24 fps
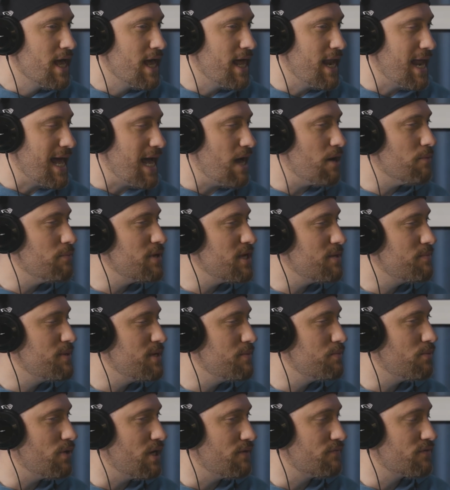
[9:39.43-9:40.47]
And how many
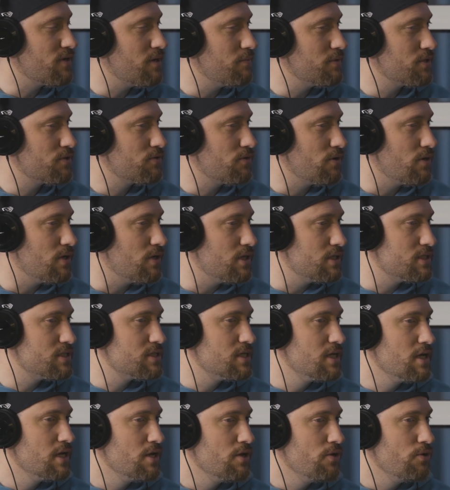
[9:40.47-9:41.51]
people I've come
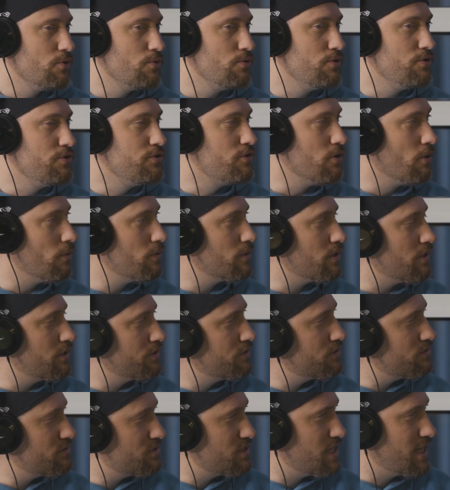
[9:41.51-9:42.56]
across who don't
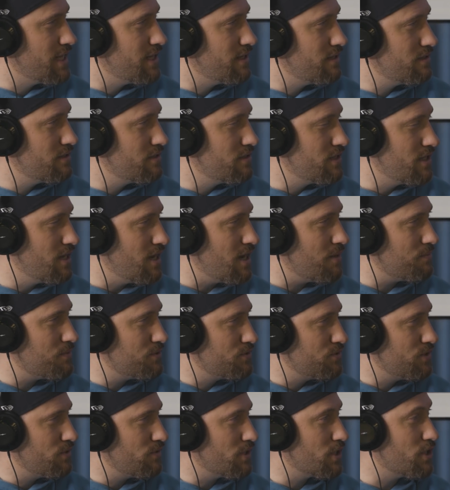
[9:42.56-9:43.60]
understand the
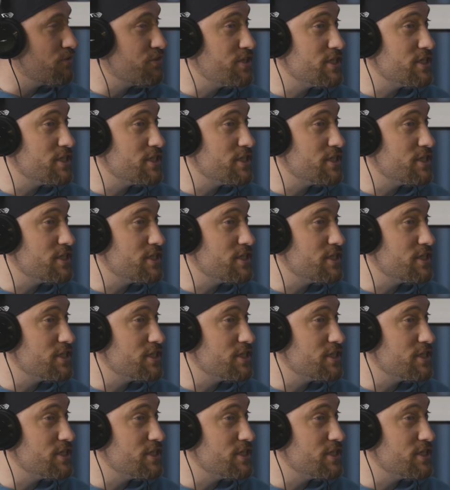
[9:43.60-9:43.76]
opportunity.